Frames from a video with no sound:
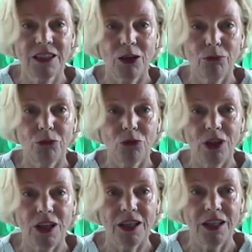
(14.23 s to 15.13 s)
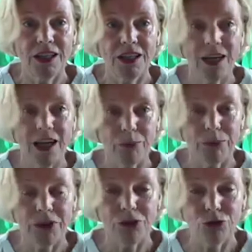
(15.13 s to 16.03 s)
I'm really happy
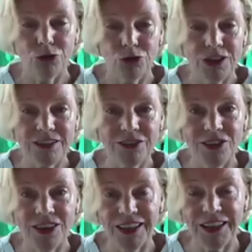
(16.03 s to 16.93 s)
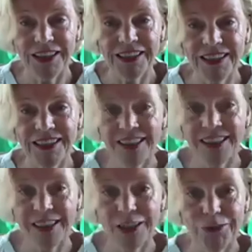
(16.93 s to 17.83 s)
to do this today.
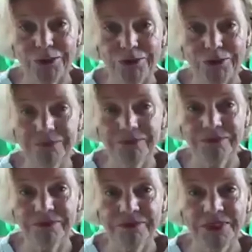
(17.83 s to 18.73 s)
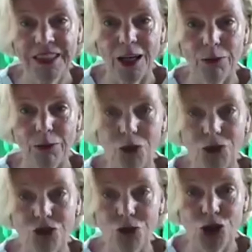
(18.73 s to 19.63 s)
I'm
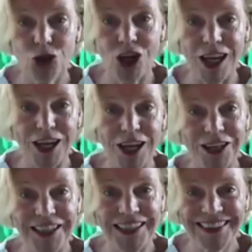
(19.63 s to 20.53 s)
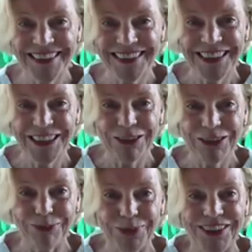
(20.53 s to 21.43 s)
also shaky,
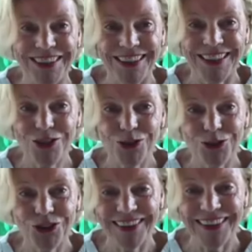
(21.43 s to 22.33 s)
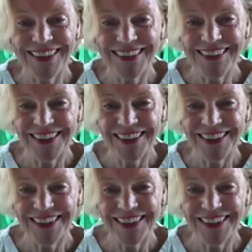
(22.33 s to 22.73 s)
but that's a good thing.